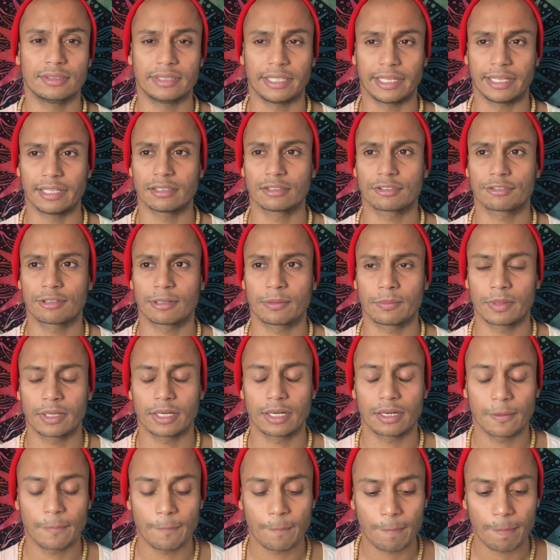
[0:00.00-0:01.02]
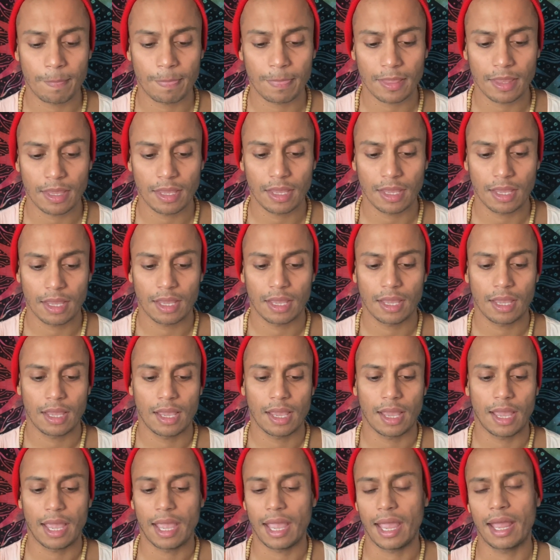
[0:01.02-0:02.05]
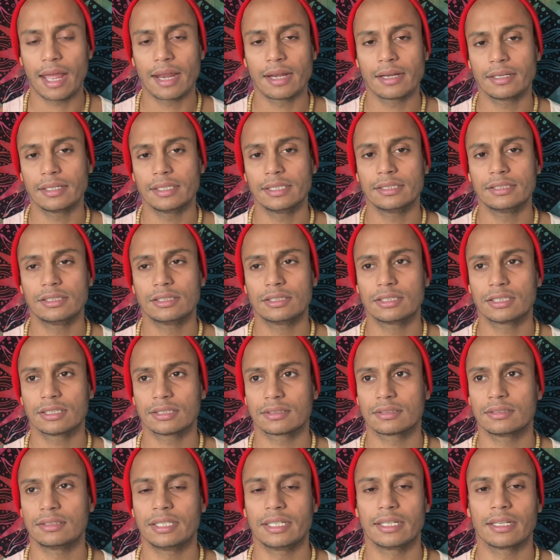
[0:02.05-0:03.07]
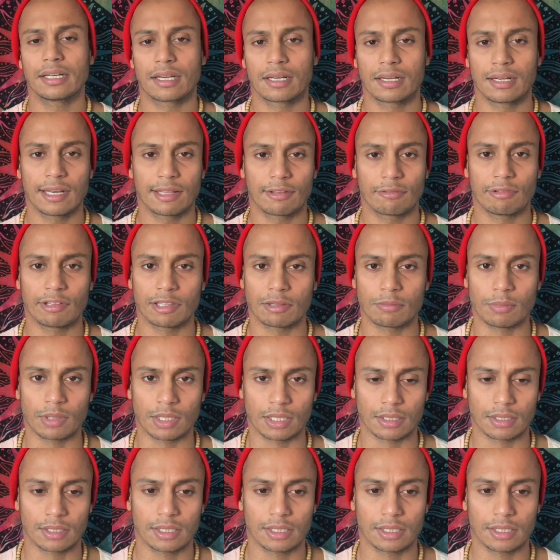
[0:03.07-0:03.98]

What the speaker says: things from there. And it just didn't click with me.